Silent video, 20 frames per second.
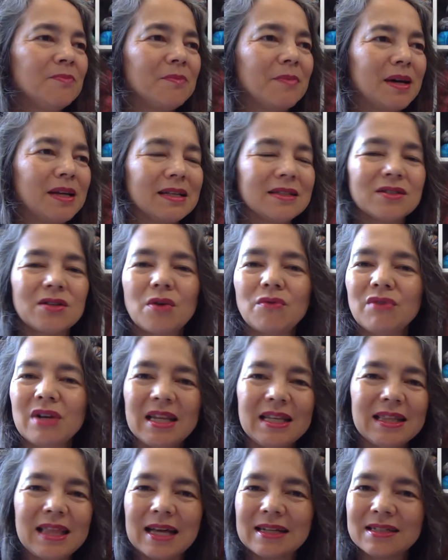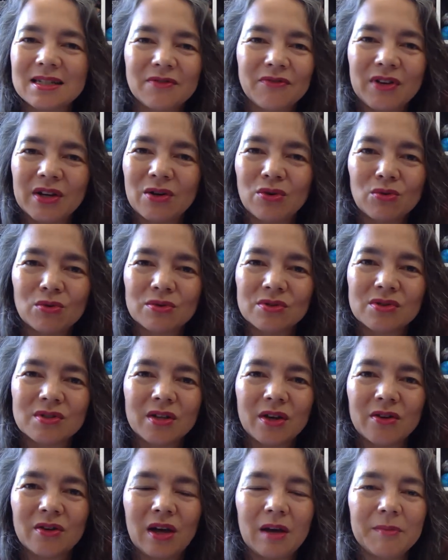But it's not really that difficult.
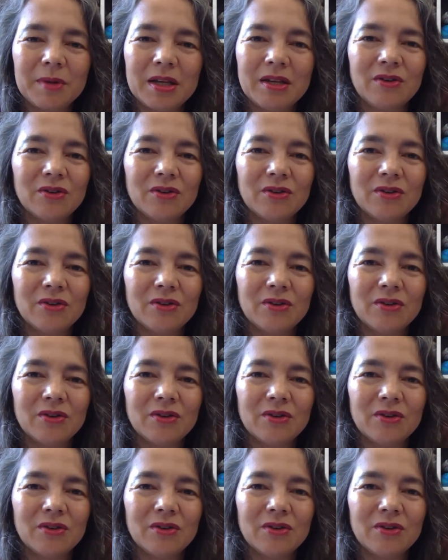So, I mean,